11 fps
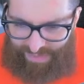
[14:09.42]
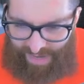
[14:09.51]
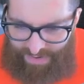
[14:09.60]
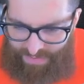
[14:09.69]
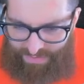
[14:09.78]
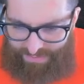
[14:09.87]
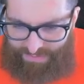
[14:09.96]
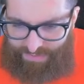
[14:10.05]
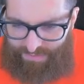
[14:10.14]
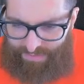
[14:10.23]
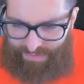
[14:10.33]
I don't know what's
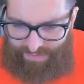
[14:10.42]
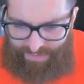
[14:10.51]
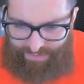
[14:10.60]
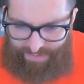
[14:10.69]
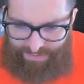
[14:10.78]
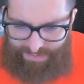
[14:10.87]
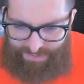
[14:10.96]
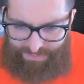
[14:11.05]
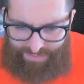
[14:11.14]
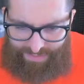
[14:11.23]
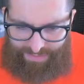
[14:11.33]
going on here. They're
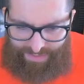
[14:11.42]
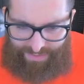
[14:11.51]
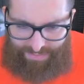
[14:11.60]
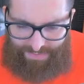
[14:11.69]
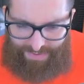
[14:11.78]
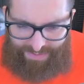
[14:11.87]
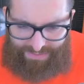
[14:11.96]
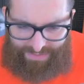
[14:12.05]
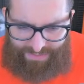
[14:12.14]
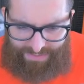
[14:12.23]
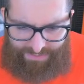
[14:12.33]
just really, maybe
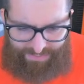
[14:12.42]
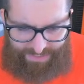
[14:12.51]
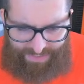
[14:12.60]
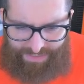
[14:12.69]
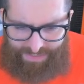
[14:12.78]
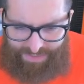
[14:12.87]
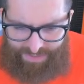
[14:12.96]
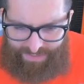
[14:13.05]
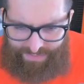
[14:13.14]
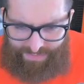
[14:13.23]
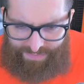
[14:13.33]
it's because he was injured
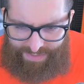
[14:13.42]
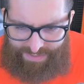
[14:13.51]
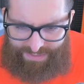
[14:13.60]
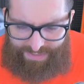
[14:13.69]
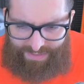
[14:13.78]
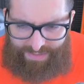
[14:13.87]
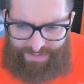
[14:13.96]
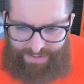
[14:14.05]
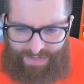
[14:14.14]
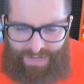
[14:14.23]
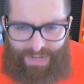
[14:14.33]
a few weeks
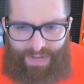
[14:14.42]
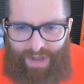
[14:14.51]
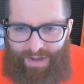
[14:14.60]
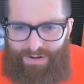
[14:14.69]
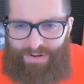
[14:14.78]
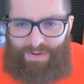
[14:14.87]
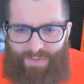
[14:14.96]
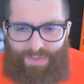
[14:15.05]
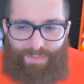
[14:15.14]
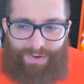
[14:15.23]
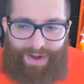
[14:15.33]
ago. I don't
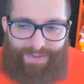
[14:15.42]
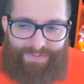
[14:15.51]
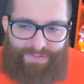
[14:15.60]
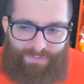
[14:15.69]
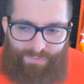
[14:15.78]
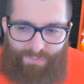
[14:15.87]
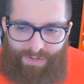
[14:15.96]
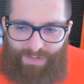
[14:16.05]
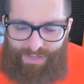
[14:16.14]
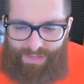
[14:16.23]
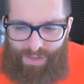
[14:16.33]
but the price is
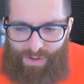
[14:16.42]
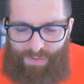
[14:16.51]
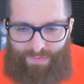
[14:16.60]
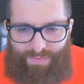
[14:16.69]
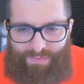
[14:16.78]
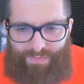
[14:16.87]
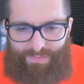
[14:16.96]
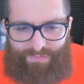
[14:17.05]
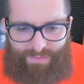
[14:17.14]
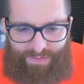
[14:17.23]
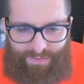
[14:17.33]
really low
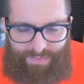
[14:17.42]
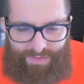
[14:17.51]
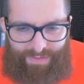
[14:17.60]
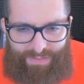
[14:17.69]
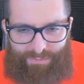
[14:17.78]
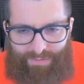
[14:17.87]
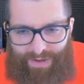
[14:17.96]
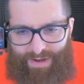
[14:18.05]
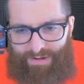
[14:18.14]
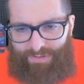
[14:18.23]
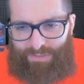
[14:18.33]
for some of these
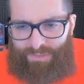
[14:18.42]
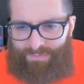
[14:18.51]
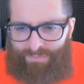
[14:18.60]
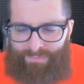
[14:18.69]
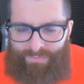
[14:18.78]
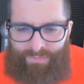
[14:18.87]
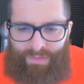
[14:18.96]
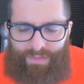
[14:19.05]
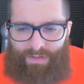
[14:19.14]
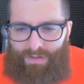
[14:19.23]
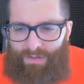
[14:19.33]
players.
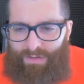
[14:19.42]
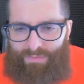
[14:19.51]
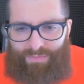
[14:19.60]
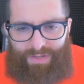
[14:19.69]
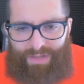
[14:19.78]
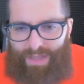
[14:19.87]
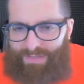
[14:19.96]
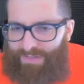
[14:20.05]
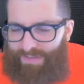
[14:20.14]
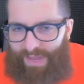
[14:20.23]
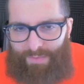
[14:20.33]
Again, it's
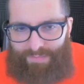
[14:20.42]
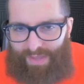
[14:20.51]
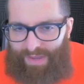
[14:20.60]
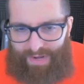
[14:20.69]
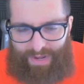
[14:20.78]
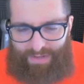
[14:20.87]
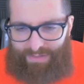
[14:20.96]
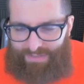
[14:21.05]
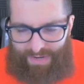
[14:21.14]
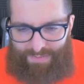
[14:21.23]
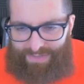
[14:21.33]
the same thing.
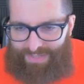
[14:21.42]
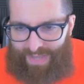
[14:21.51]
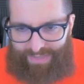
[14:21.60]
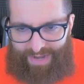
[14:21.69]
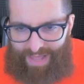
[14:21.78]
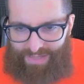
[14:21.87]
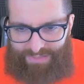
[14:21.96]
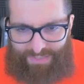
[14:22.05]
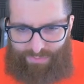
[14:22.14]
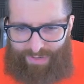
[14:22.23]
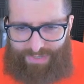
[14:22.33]
Same exact
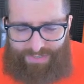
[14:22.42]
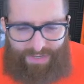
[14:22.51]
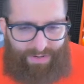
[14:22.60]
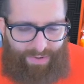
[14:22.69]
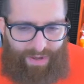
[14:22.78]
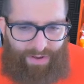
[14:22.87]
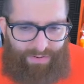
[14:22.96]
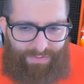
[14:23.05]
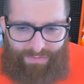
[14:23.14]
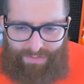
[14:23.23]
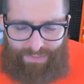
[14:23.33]
analysis, what I said
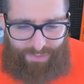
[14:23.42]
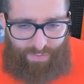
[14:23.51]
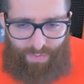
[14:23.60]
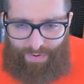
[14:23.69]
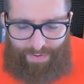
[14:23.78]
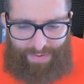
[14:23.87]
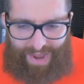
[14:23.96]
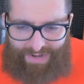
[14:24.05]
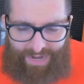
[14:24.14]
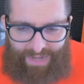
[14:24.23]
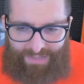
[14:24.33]
about his
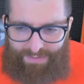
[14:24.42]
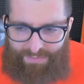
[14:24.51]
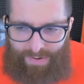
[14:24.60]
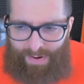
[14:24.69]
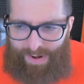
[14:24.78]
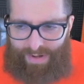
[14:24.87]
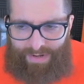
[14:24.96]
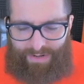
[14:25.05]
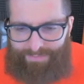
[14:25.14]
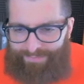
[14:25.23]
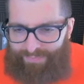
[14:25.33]
quarterback, Kyler Murray,
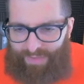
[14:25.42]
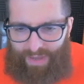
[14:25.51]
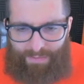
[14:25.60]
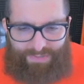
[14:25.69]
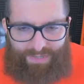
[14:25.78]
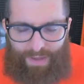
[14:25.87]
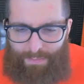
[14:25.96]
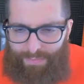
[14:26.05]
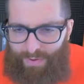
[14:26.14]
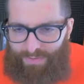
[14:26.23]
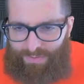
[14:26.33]

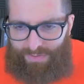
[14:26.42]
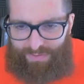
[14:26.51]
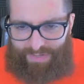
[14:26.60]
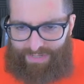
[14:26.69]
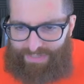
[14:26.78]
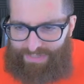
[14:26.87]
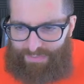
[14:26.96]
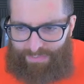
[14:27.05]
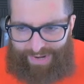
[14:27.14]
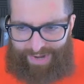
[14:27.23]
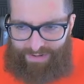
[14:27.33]
up-tempo, going against the
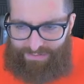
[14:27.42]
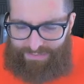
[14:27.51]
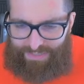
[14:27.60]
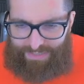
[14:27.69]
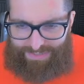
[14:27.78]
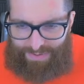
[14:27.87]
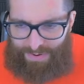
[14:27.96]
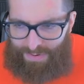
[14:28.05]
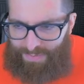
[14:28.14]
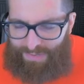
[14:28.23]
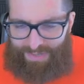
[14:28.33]
Browns in a
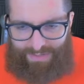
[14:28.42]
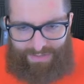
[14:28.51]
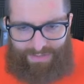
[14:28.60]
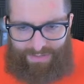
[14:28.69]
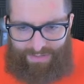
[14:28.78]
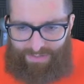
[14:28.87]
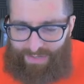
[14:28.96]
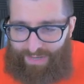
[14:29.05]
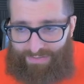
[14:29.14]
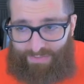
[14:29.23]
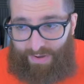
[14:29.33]
dome. He'll
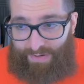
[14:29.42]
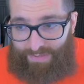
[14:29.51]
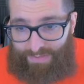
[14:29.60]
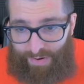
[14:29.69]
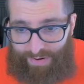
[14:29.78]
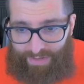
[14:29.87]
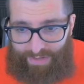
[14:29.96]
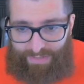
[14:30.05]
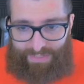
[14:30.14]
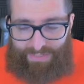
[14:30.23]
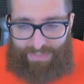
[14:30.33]
get a ton of
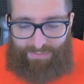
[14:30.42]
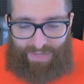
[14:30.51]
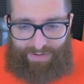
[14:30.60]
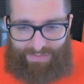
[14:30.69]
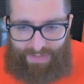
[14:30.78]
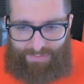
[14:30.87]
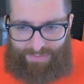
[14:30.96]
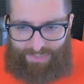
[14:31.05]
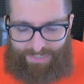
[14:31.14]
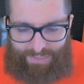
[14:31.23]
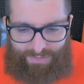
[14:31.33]
targets. I see him getting
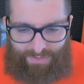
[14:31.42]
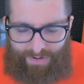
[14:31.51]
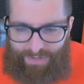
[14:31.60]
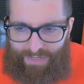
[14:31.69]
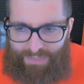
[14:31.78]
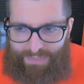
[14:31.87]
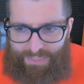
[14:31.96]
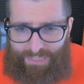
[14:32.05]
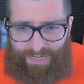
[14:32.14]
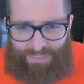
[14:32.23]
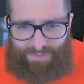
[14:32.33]
double-digit targets. He
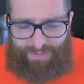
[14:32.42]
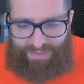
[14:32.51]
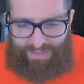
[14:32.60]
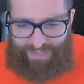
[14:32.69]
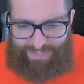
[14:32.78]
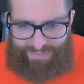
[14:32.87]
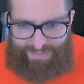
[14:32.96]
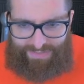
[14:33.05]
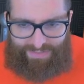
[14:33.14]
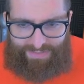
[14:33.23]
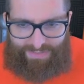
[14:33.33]
should get you at
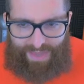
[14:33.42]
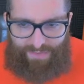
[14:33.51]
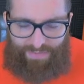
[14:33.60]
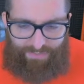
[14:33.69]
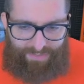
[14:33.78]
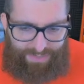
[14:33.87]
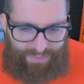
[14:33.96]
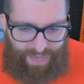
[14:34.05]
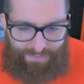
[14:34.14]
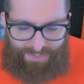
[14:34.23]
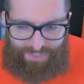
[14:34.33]
least 7
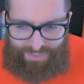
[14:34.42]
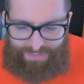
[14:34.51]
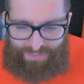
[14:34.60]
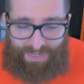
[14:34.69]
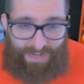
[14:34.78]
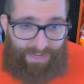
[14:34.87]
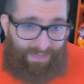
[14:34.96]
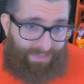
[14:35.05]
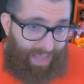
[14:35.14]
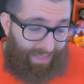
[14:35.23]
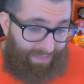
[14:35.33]
receptions.
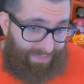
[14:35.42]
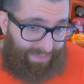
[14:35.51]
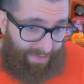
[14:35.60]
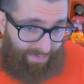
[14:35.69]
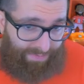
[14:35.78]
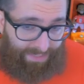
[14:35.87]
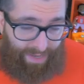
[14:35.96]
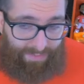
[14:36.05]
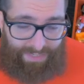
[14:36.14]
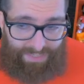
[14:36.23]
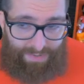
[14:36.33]
At least 7
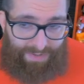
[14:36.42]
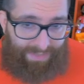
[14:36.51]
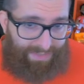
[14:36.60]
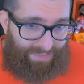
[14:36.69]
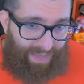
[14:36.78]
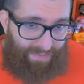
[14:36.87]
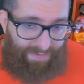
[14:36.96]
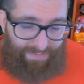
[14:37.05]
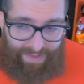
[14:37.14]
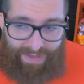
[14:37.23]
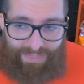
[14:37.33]
receptions, that means
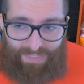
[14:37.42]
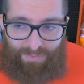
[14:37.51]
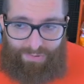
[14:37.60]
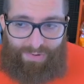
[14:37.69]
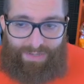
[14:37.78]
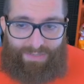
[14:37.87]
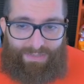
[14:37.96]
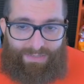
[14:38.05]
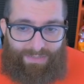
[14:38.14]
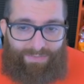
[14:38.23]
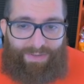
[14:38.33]
7 fantasy
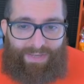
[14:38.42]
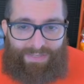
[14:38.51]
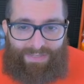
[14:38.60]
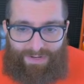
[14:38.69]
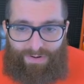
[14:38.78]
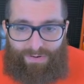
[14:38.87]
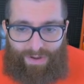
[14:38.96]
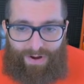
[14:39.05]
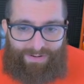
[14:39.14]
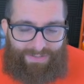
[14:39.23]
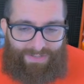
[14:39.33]
points if he gets 0
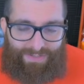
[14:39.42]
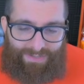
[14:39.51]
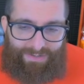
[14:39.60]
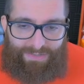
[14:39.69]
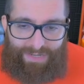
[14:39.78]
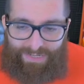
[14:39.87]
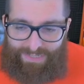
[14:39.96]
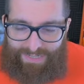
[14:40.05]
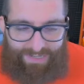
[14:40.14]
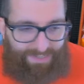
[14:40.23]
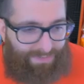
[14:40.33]
yards and 0
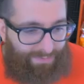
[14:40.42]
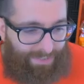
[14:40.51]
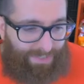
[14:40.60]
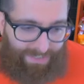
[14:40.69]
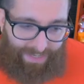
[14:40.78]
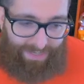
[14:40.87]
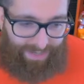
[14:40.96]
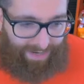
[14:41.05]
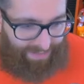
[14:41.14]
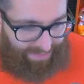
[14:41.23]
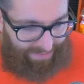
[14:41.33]
touchdowns, which is
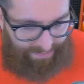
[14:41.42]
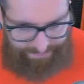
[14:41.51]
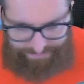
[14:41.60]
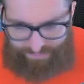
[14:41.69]
unlikely.